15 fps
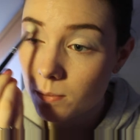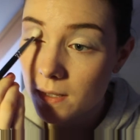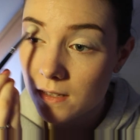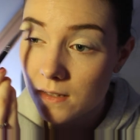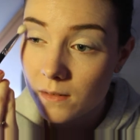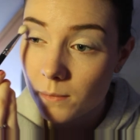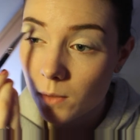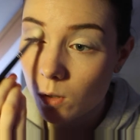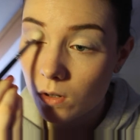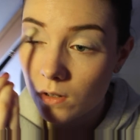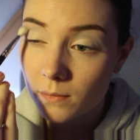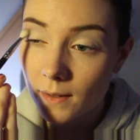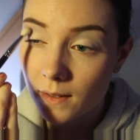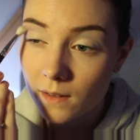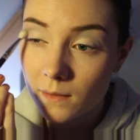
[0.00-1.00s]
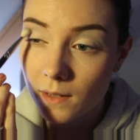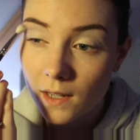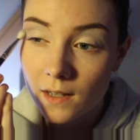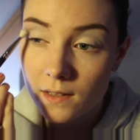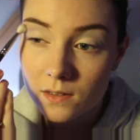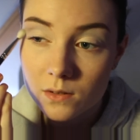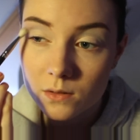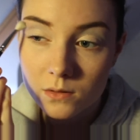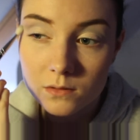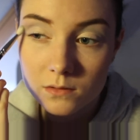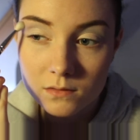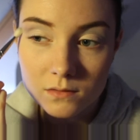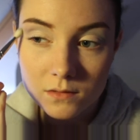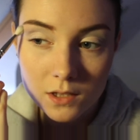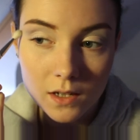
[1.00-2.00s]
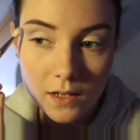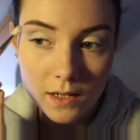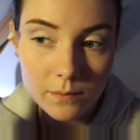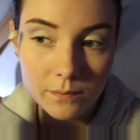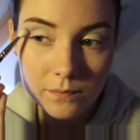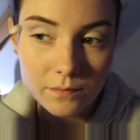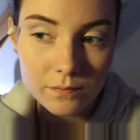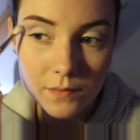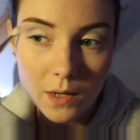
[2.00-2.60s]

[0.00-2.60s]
basically like my whole of my, like, my high school time,